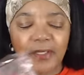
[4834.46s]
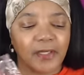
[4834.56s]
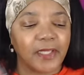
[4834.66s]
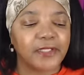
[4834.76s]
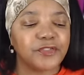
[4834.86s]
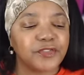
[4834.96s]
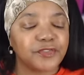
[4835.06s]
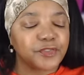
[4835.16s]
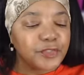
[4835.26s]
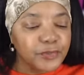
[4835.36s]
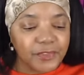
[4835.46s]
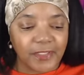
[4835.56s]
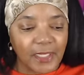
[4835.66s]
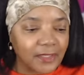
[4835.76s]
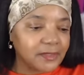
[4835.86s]
and just use it
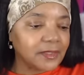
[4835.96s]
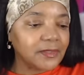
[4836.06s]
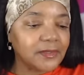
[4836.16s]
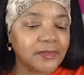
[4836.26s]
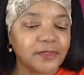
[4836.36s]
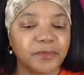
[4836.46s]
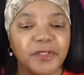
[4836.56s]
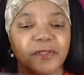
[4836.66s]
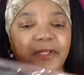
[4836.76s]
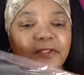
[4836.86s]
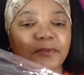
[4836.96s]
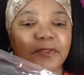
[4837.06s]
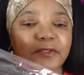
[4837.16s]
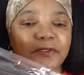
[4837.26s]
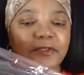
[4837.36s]
as is but that's what
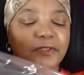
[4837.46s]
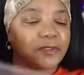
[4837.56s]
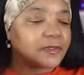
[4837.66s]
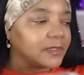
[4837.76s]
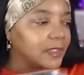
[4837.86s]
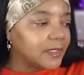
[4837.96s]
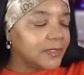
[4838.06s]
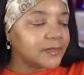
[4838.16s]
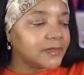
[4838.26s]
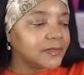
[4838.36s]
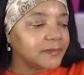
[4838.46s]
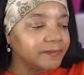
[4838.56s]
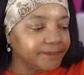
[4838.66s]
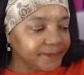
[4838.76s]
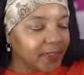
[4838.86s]
this is and um,
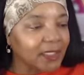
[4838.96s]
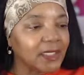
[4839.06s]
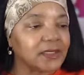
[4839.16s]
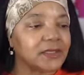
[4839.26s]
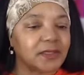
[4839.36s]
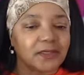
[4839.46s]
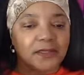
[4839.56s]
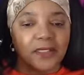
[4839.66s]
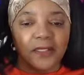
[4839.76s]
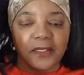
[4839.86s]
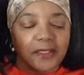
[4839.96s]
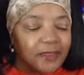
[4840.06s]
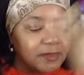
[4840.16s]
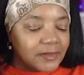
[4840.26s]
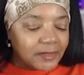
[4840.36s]
like I said it's
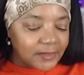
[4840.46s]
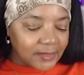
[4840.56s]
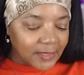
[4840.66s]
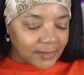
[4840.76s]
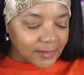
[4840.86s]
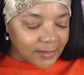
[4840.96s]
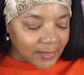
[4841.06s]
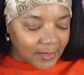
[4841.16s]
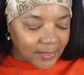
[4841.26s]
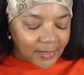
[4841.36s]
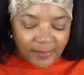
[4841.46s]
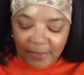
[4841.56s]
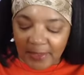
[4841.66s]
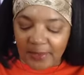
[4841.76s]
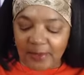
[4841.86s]
it's it's not the kind that
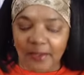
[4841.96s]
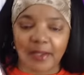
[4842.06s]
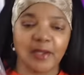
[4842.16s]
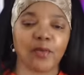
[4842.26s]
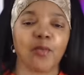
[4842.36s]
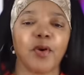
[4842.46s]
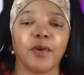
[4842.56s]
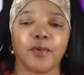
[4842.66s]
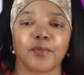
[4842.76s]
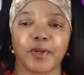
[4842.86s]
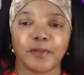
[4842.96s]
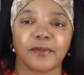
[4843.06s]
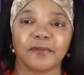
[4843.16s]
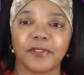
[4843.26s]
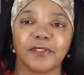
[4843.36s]
I thought I could walk
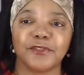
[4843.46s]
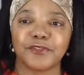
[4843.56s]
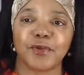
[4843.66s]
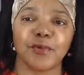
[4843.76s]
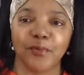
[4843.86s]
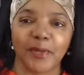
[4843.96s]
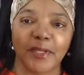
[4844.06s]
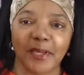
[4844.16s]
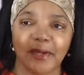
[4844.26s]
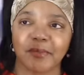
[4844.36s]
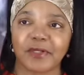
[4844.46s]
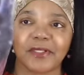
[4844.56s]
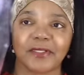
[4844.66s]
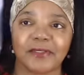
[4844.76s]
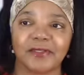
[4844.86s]
around and just hold my camera
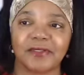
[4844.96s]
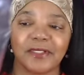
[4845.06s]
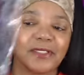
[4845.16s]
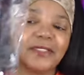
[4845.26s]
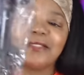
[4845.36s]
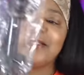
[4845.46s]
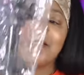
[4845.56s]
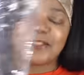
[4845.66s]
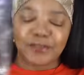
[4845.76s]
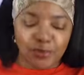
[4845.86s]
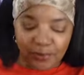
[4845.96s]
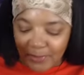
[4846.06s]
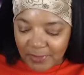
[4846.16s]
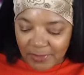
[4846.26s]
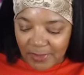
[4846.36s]
like this this is
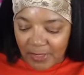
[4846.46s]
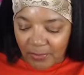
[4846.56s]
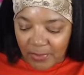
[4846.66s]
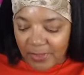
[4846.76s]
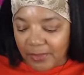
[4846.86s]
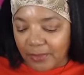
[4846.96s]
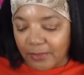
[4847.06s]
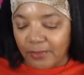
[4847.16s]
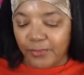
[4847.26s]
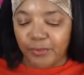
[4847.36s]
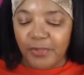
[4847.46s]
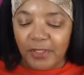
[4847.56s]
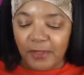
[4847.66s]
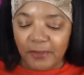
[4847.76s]
totally not what I thought it would be.